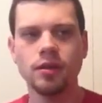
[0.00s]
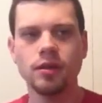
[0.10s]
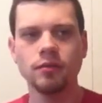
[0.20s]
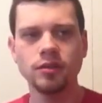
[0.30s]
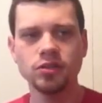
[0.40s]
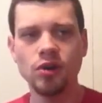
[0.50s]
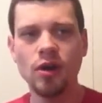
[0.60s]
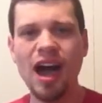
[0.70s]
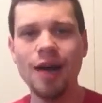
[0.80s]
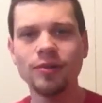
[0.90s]
Which,
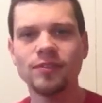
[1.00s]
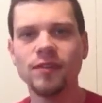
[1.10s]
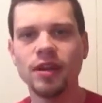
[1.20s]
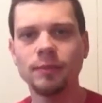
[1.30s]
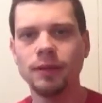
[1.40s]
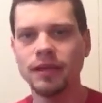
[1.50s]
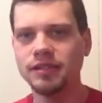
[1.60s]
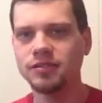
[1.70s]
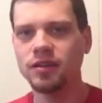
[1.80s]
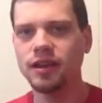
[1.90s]
well, I was very
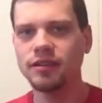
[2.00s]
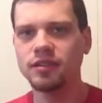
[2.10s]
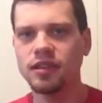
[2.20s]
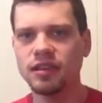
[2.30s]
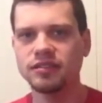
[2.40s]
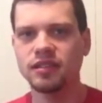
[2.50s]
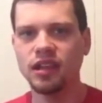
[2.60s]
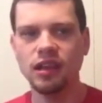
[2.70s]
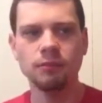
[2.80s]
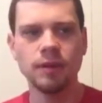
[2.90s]
pleased on it, because
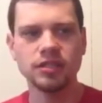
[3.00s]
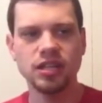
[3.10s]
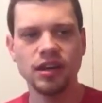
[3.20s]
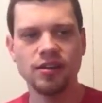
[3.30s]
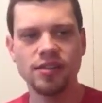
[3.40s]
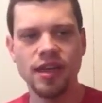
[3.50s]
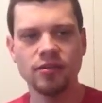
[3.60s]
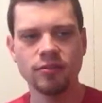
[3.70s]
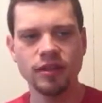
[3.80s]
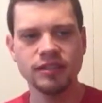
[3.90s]
much later they
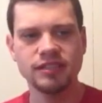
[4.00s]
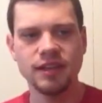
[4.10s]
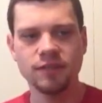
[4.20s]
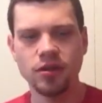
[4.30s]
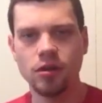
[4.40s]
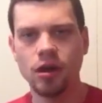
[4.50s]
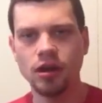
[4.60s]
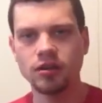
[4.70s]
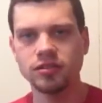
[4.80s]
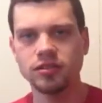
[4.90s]
released different
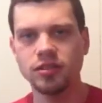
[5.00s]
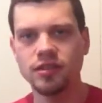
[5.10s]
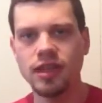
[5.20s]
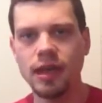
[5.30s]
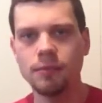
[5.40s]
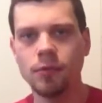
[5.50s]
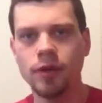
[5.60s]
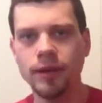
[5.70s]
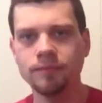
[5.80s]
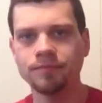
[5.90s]
colors to the Game
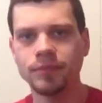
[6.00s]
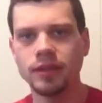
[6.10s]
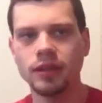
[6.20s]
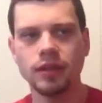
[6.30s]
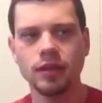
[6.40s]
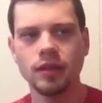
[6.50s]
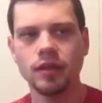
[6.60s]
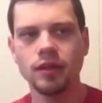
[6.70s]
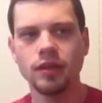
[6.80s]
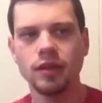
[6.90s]
Boy.
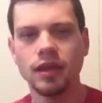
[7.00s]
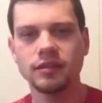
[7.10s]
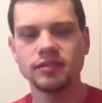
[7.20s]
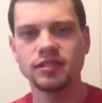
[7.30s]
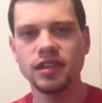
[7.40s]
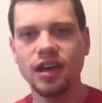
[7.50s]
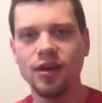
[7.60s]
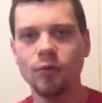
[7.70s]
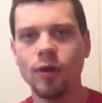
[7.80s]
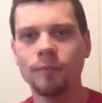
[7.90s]
And
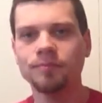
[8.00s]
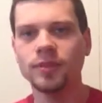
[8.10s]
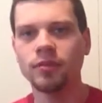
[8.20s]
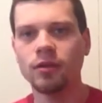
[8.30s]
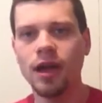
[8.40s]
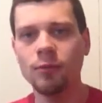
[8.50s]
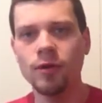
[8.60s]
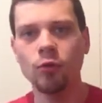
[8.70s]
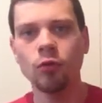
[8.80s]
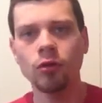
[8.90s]
so, right
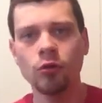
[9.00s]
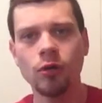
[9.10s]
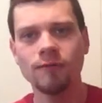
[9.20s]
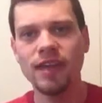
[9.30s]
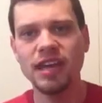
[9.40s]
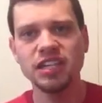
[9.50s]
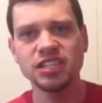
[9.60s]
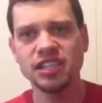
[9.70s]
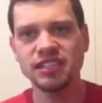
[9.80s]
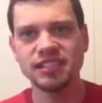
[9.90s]
when Oracle of
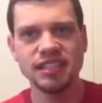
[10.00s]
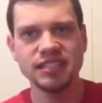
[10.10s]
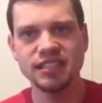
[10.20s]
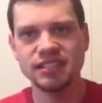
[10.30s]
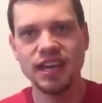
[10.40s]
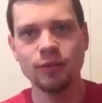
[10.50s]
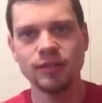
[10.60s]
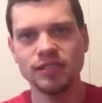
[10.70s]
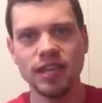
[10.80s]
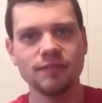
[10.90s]
Ages and Seasons out, we
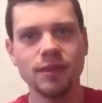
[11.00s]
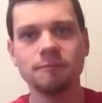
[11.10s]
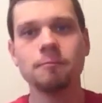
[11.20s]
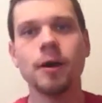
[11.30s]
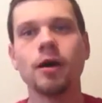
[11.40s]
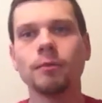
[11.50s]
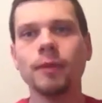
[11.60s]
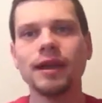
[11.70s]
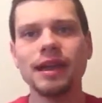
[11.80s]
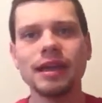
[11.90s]
saved up our
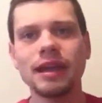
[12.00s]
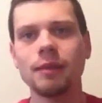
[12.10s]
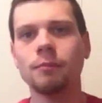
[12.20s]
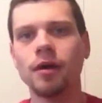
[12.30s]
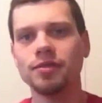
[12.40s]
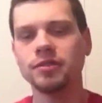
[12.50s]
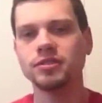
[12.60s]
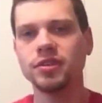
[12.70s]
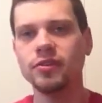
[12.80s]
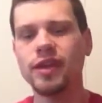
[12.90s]
money again and bought those
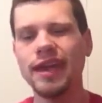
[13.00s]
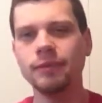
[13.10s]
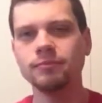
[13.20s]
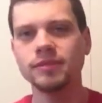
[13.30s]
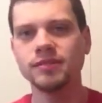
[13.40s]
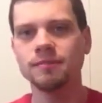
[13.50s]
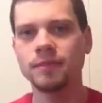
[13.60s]
2 games.